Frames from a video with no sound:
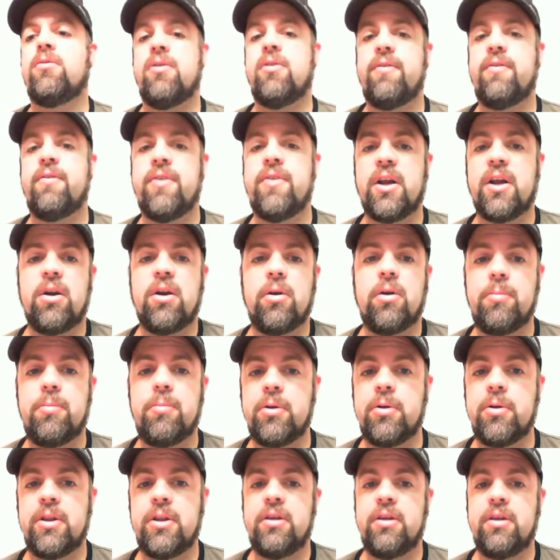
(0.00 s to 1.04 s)
so I figured I'd
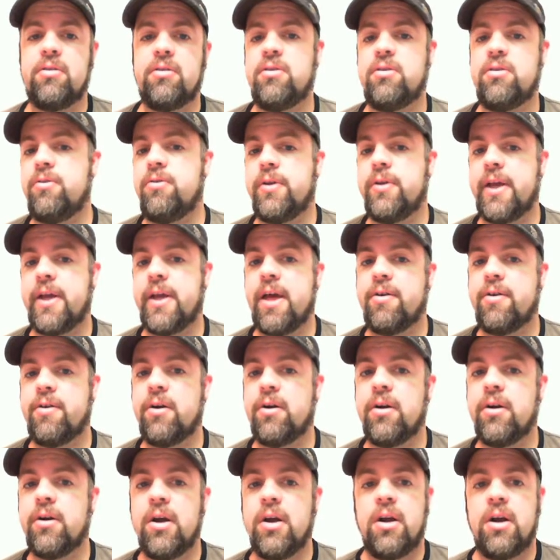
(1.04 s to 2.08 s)
put these two
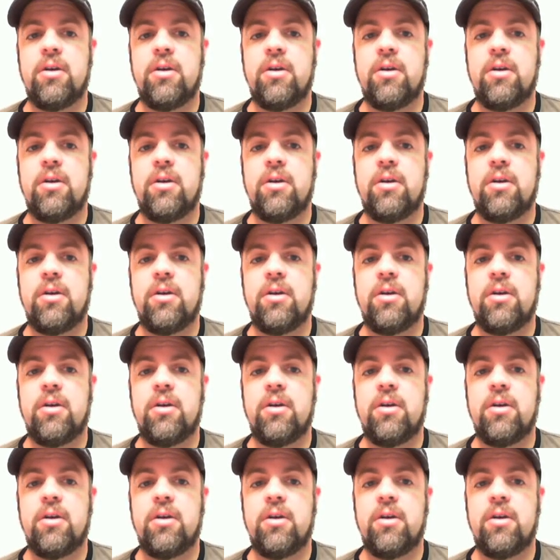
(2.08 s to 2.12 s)
together.